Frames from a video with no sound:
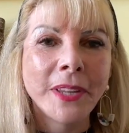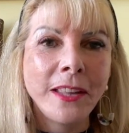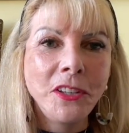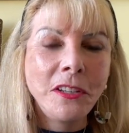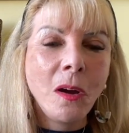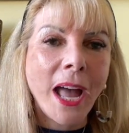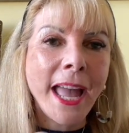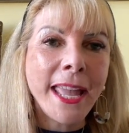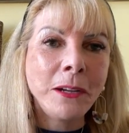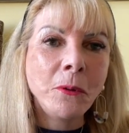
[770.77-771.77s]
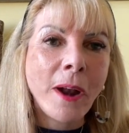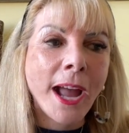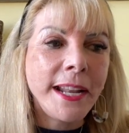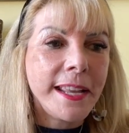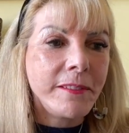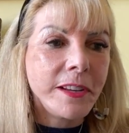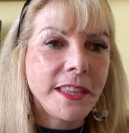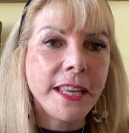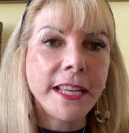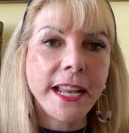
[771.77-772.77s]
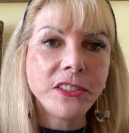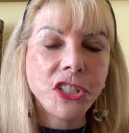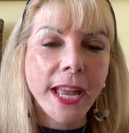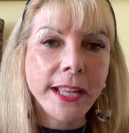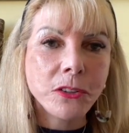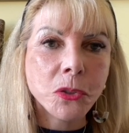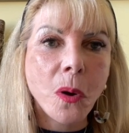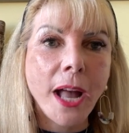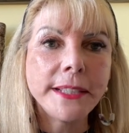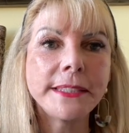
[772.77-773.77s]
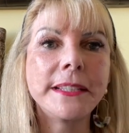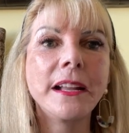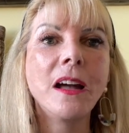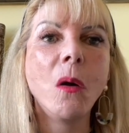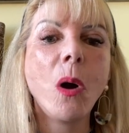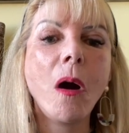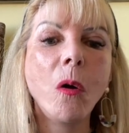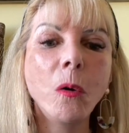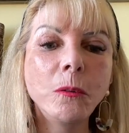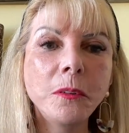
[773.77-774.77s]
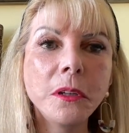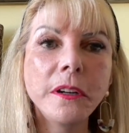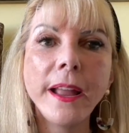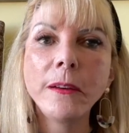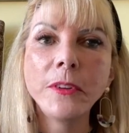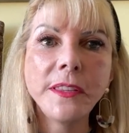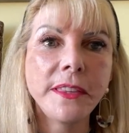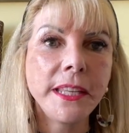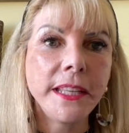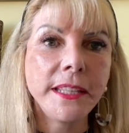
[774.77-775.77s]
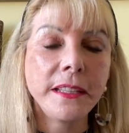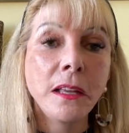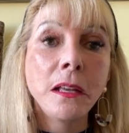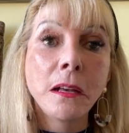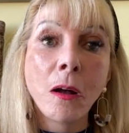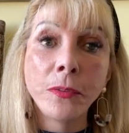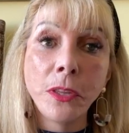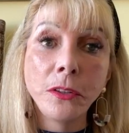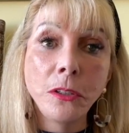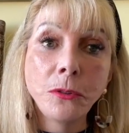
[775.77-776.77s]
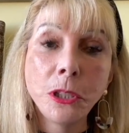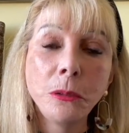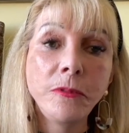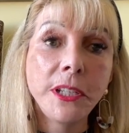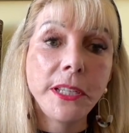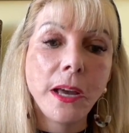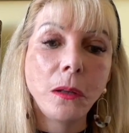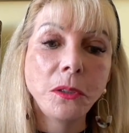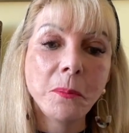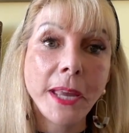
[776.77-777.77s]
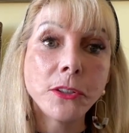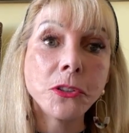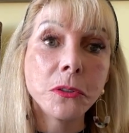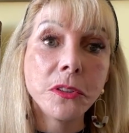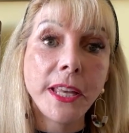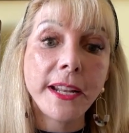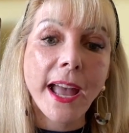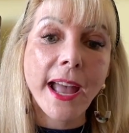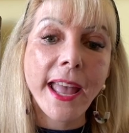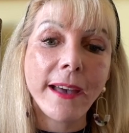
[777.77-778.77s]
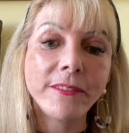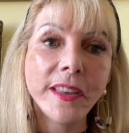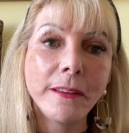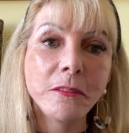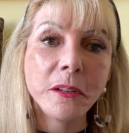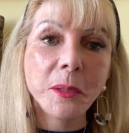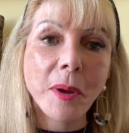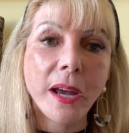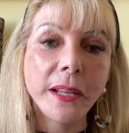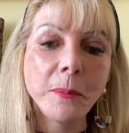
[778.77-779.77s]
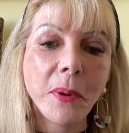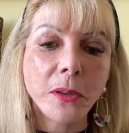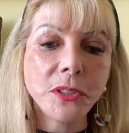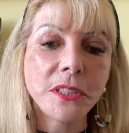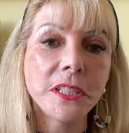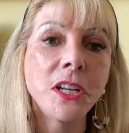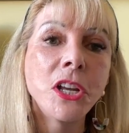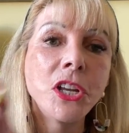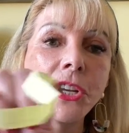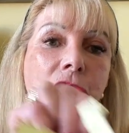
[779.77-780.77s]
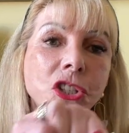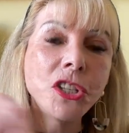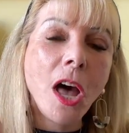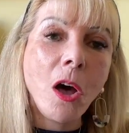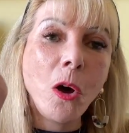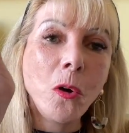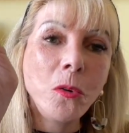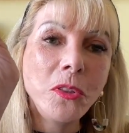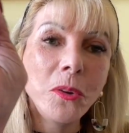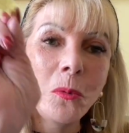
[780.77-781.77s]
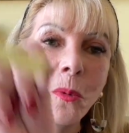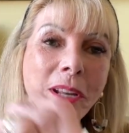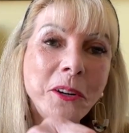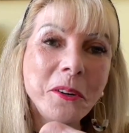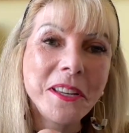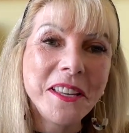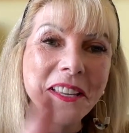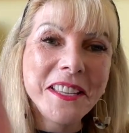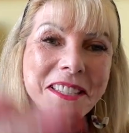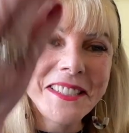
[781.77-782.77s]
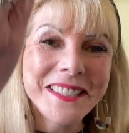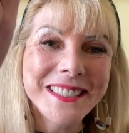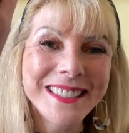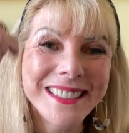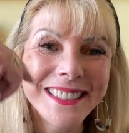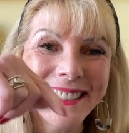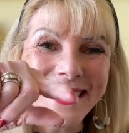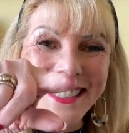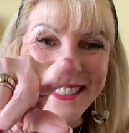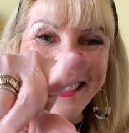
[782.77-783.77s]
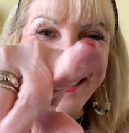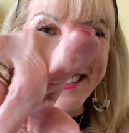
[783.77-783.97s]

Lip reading: And you know, I handwrite everything, and I check it twice, and I go over everything on the YouTube video to make sure that I have everybody posted. So the winner is it